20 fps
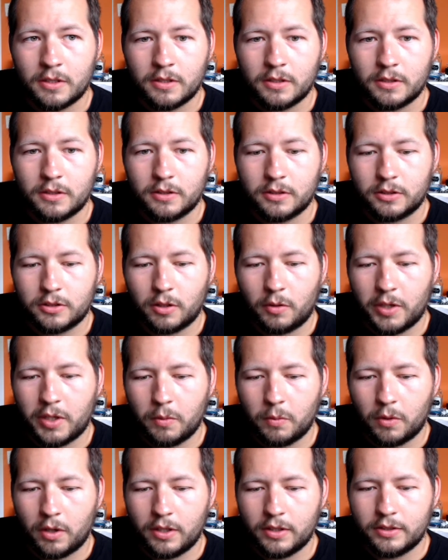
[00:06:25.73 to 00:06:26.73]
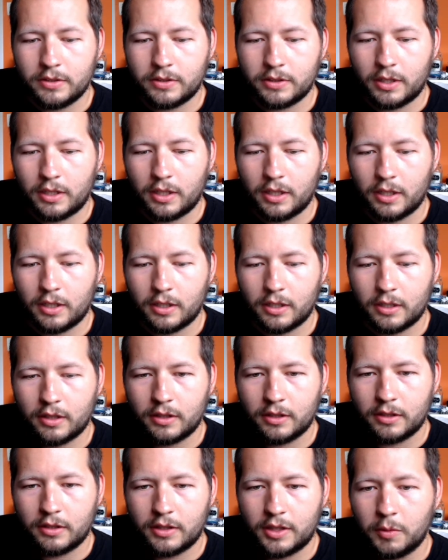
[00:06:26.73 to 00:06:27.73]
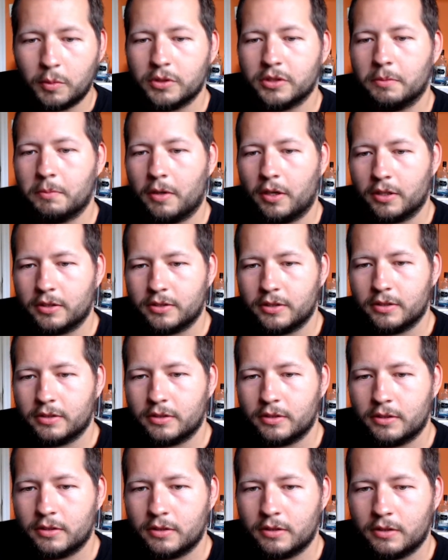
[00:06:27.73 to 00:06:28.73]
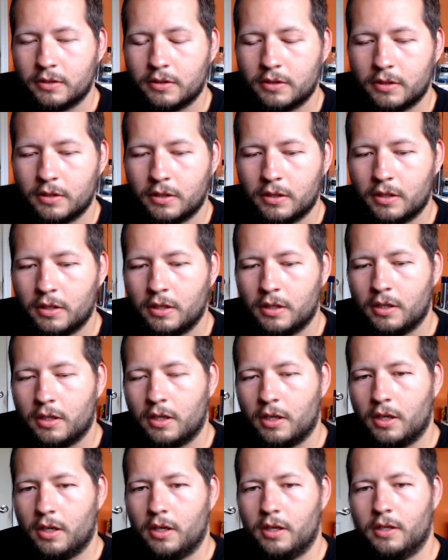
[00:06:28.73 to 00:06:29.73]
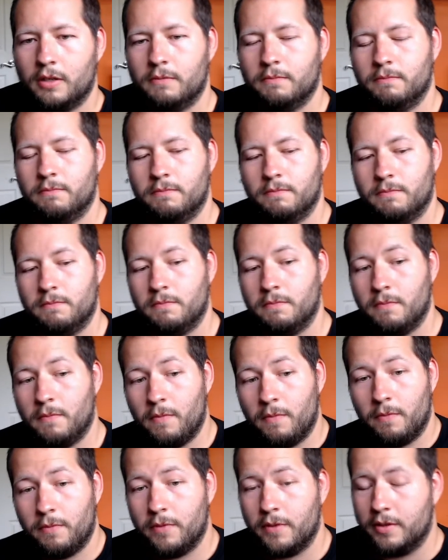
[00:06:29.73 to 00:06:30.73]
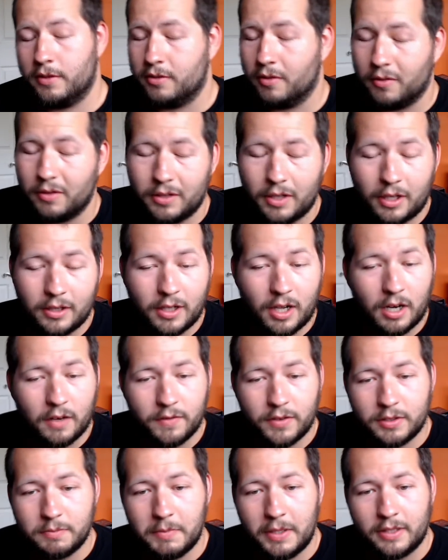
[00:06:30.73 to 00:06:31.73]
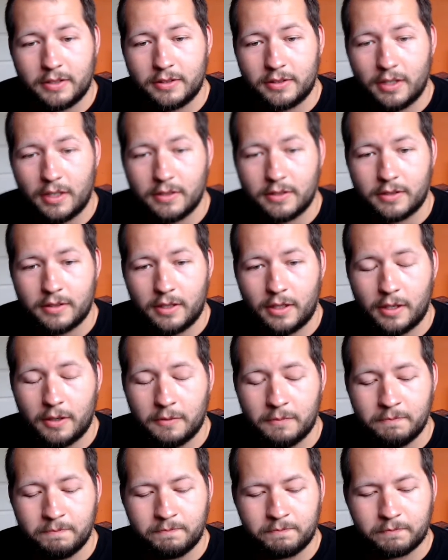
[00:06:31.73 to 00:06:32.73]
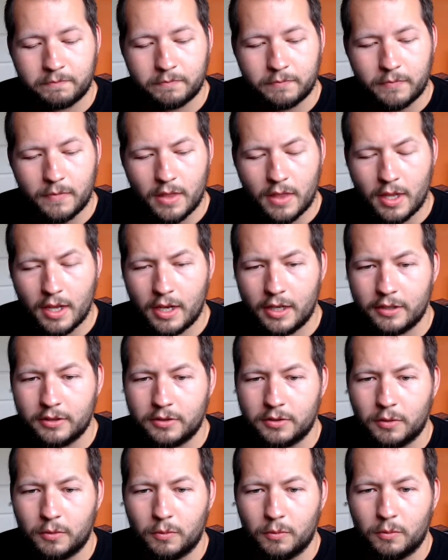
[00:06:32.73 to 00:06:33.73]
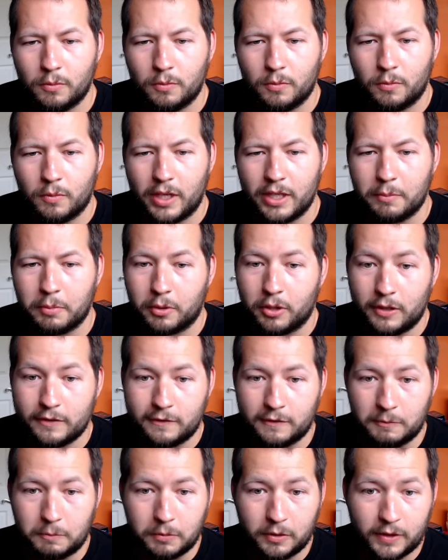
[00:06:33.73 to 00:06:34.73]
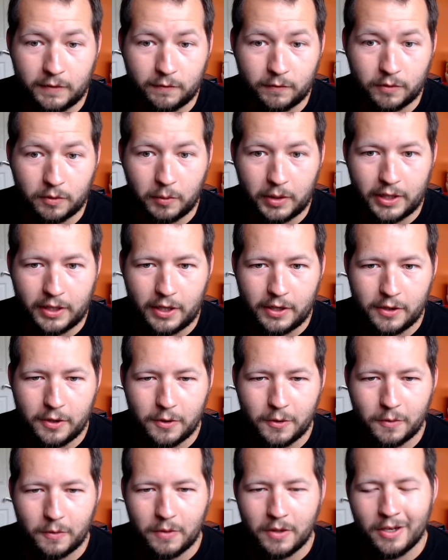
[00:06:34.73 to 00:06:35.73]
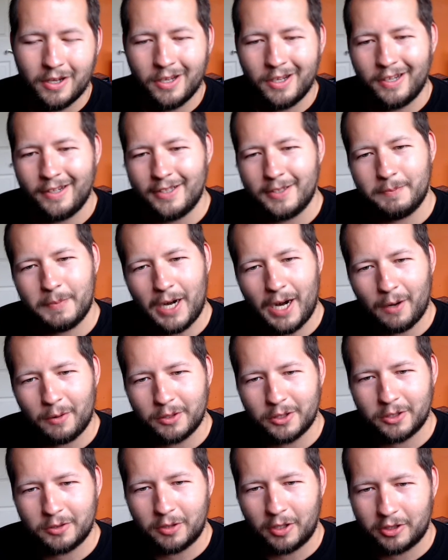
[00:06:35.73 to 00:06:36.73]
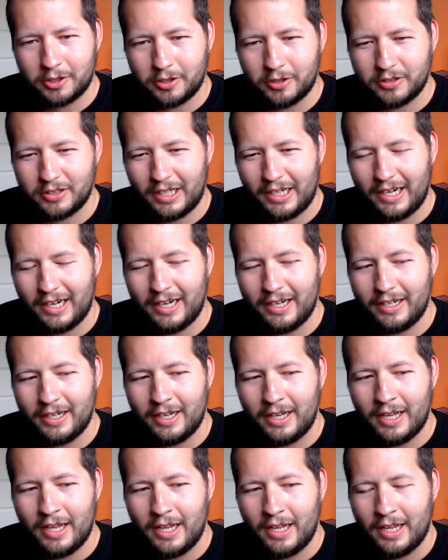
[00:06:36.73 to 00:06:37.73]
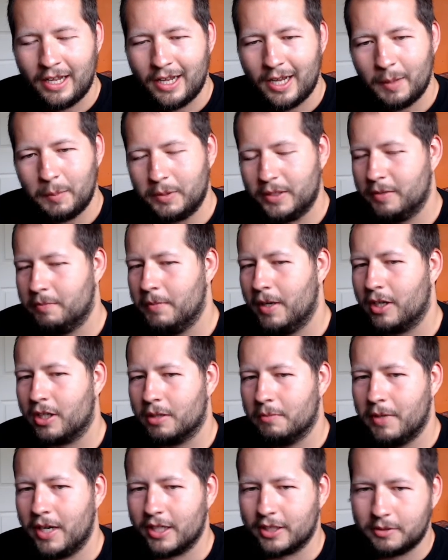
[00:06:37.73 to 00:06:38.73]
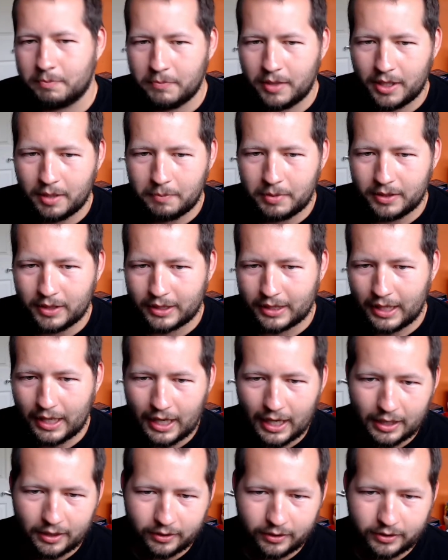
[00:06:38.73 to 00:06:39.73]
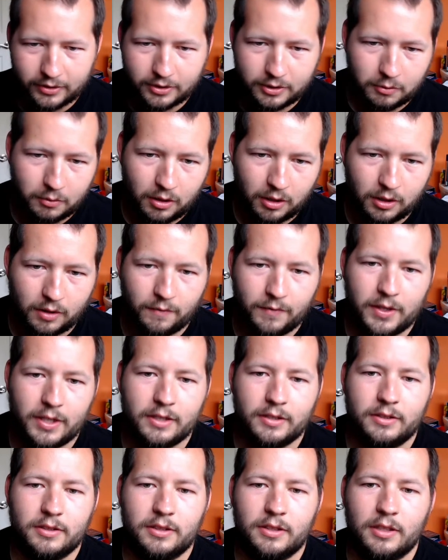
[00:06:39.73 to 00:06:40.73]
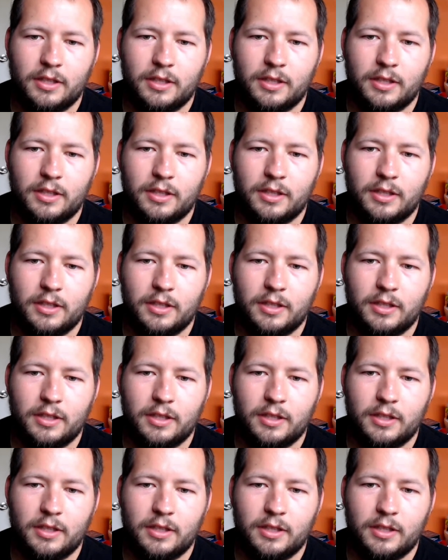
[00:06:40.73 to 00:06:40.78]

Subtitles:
So he was a Marxist. So a lot of this makes sense now as to why the progressives believe the way they do, these power structures, and I believe Malcolm X may have been the catalyst to all of this.